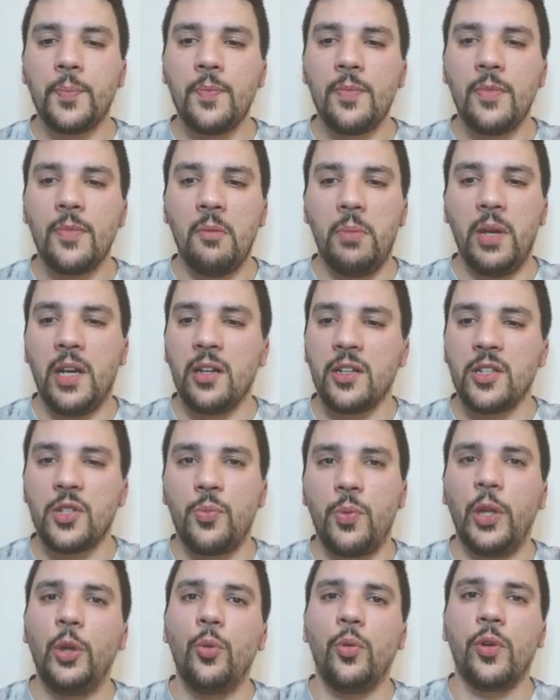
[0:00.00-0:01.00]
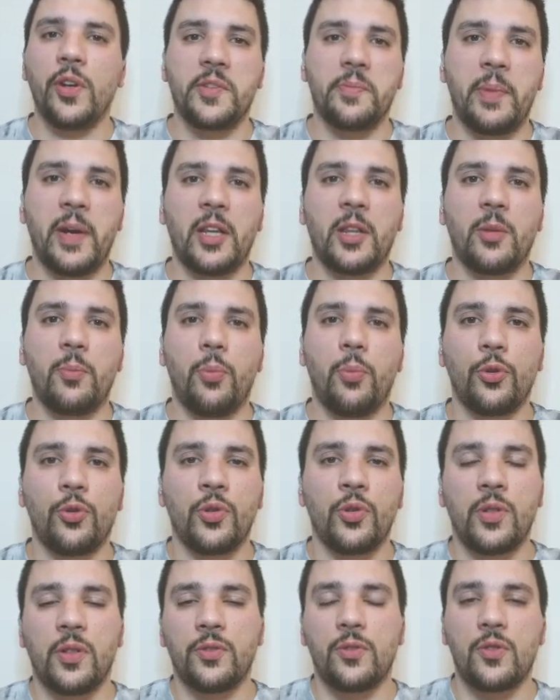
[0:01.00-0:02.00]
because we do expect
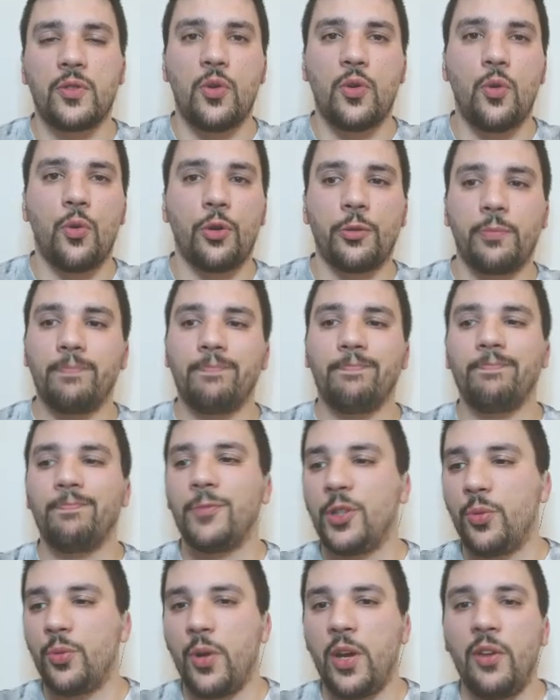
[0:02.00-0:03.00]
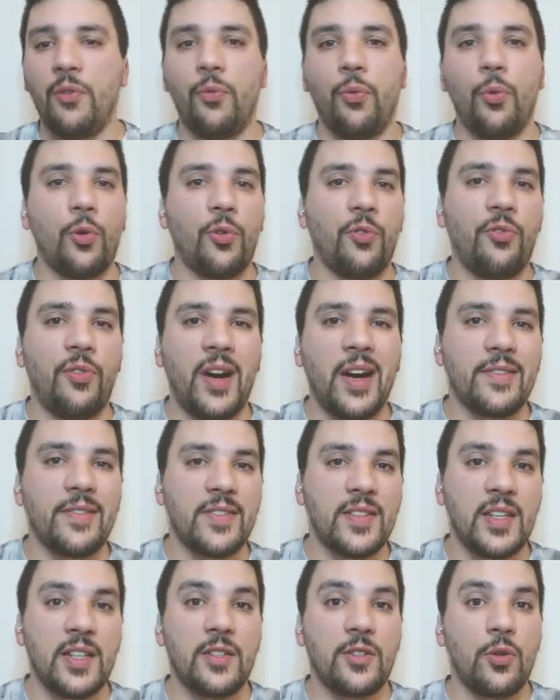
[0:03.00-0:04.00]
Portugal to score three, four, five,
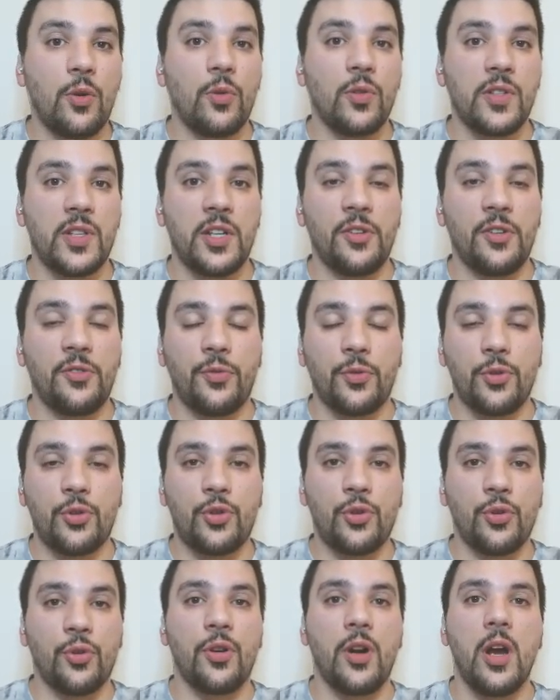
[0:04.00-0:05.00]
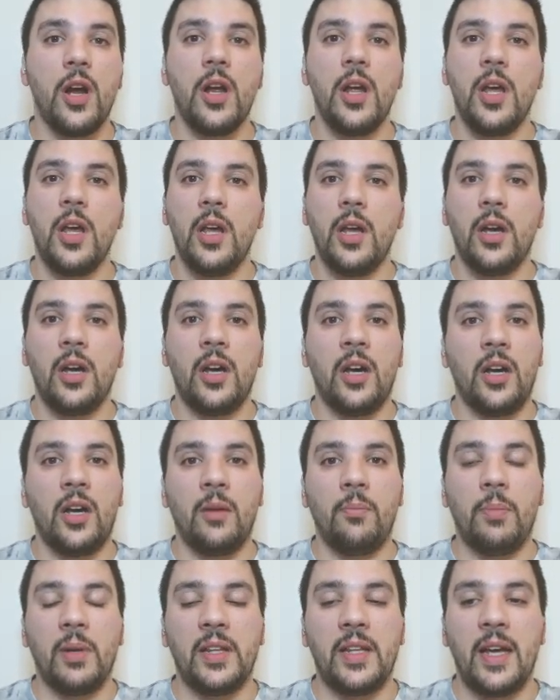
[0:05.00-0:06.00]
six goals here for sure. Uh,
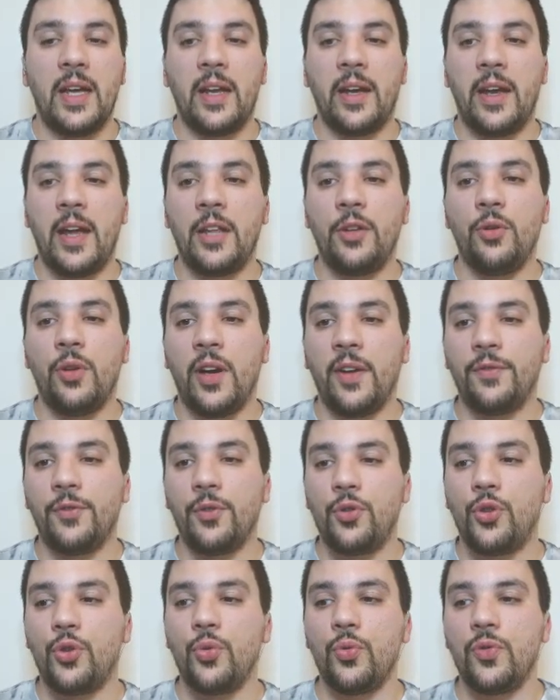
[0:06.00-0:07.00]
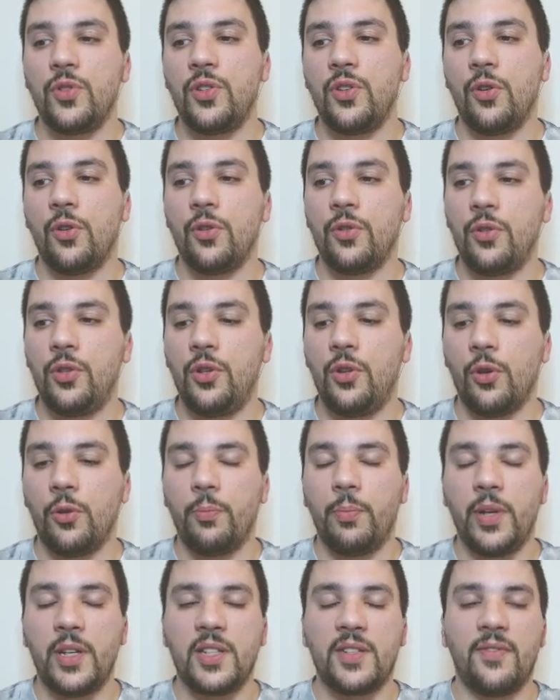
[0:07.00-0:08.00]
but then again, you have to choose your, your
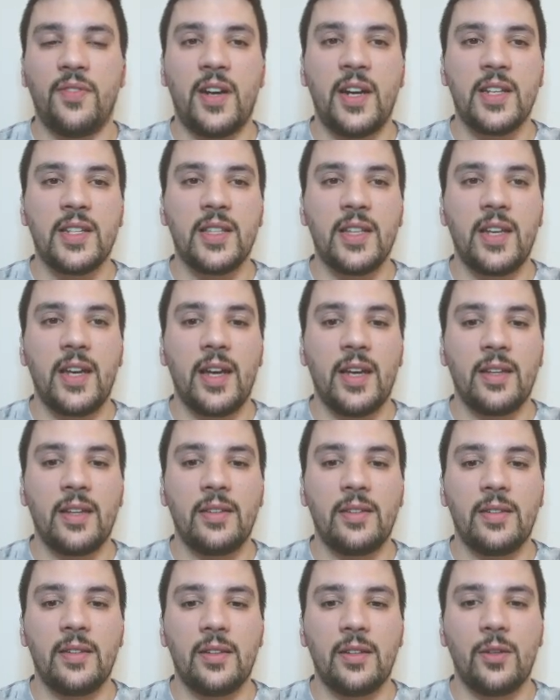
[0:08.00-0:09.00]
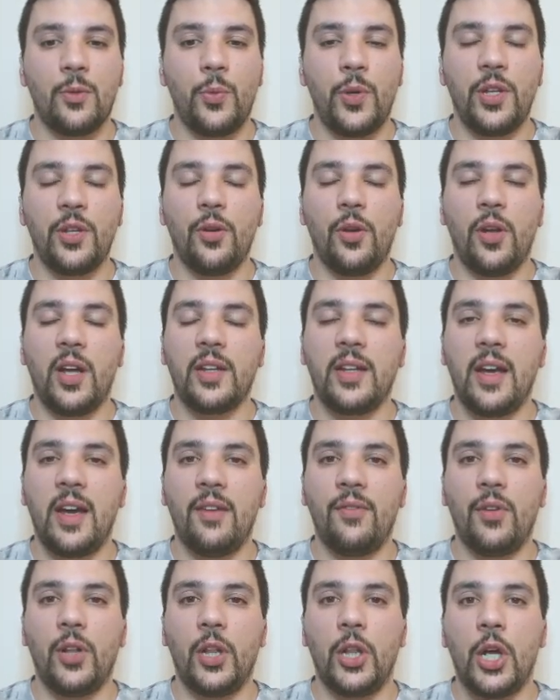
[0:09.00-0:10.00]
picks wisely, and uh, we do not
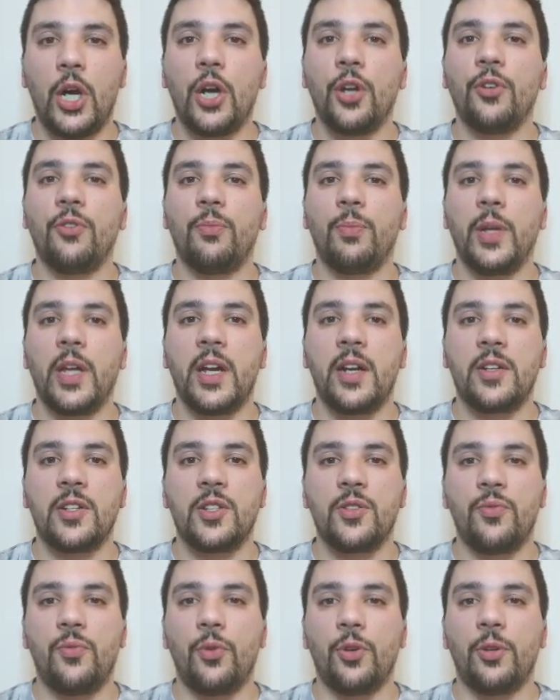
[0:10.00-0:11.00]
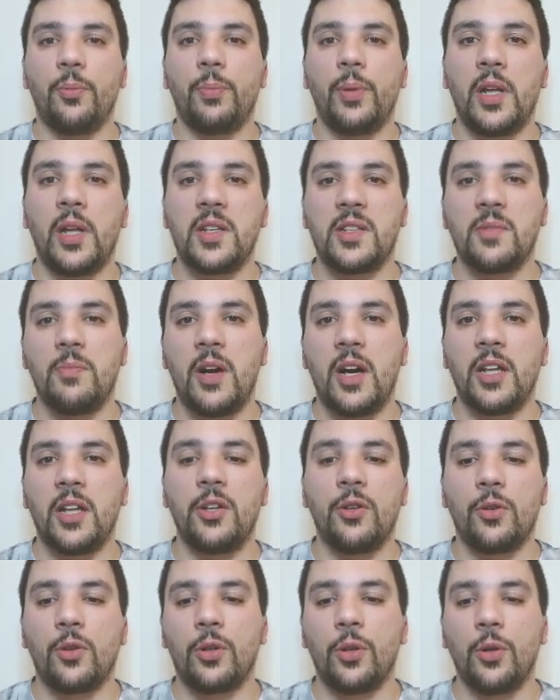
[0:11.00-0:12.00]
have a lot of players for the plus money
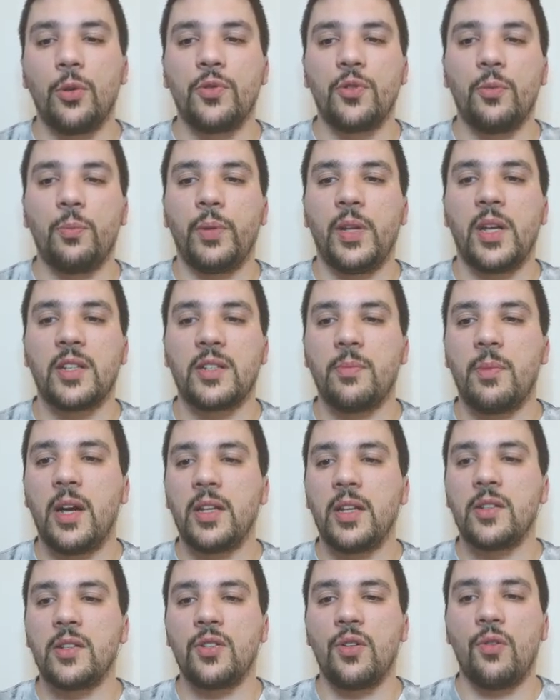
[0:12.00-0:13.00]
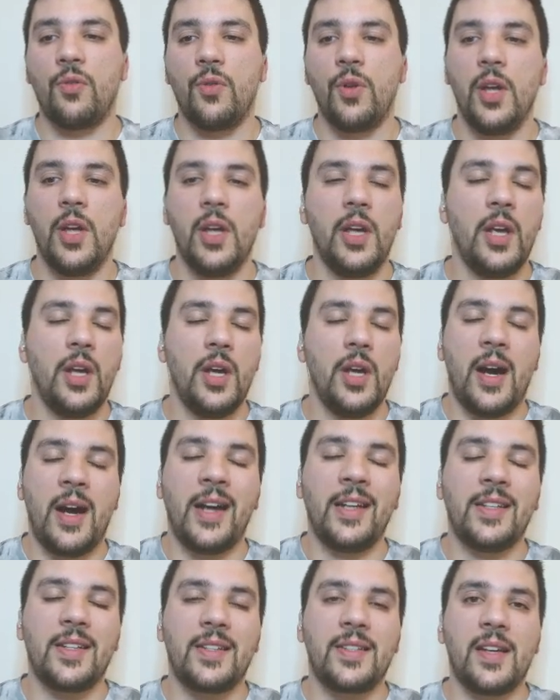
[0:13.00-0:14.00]
or close to plus money. So I
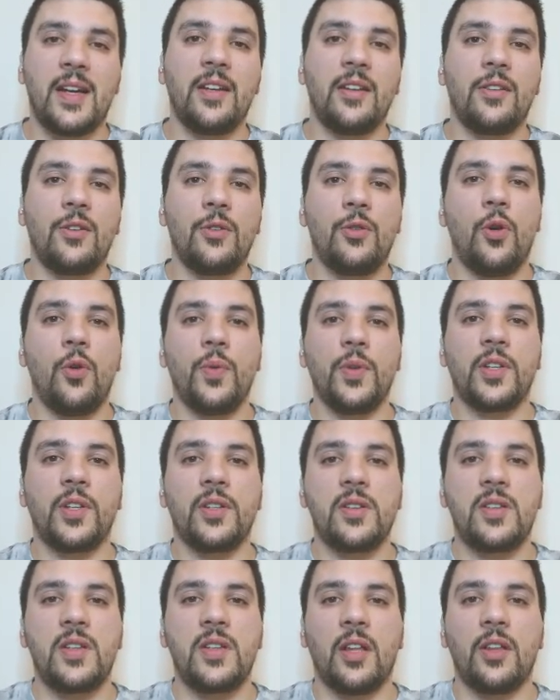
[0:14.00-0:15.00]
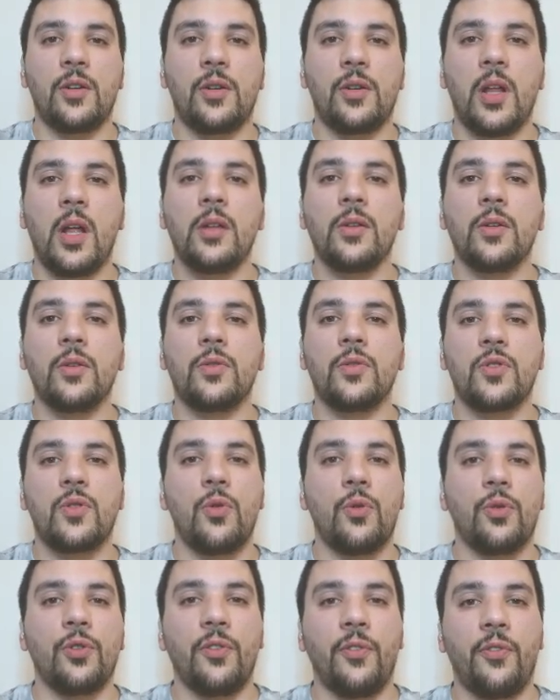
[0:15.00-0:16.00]
decided to go with Cristiano Ronaldo to
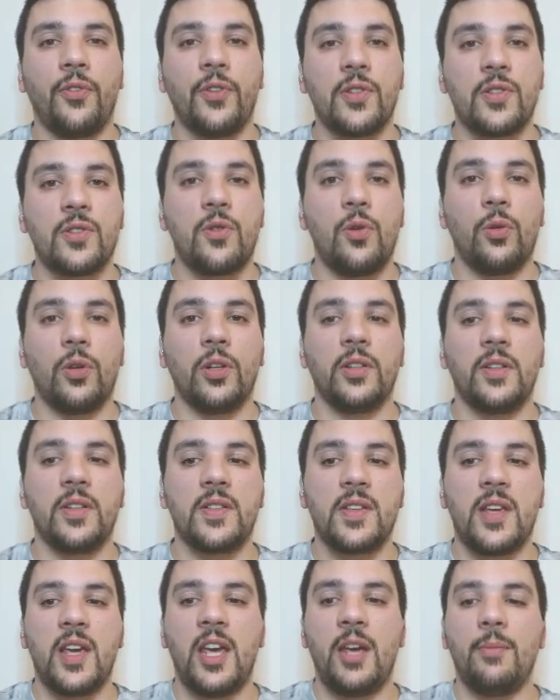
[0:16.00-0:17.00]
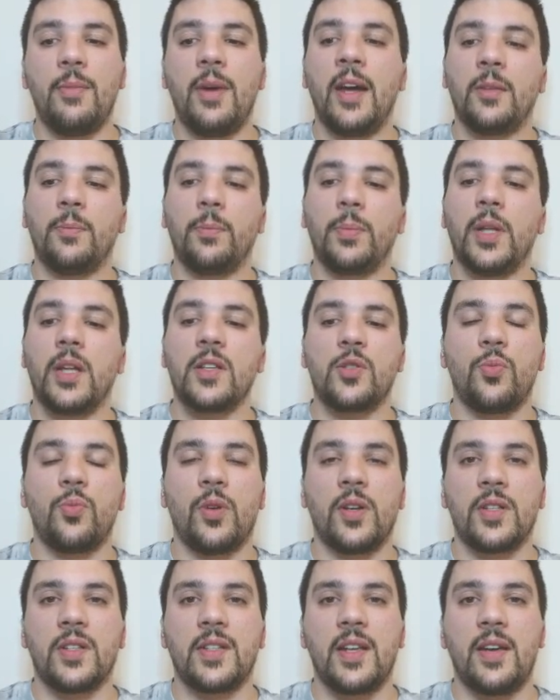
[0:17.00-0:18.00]
score the first goal in this game at plus
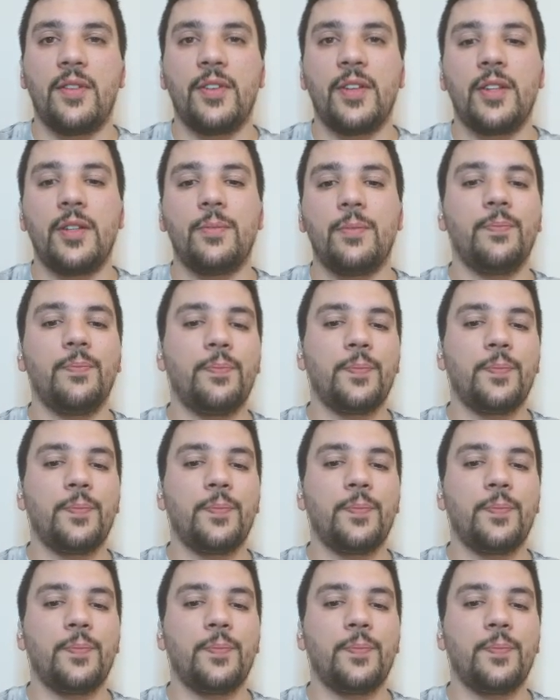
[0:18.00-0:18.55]
one seventy.